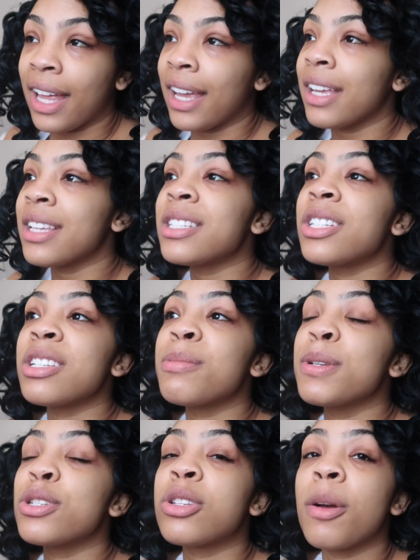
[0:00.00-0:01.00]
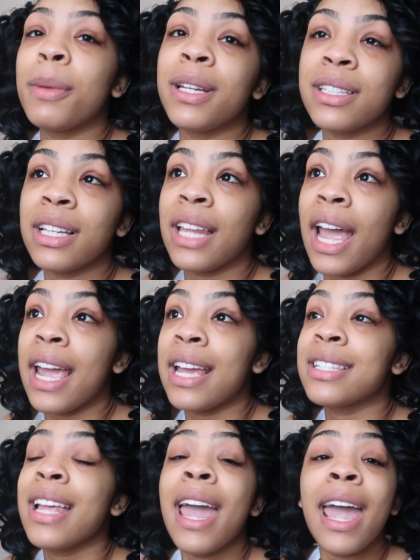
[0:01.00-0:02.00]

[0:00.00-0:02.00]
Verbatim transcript: Like, it's just been so many delays.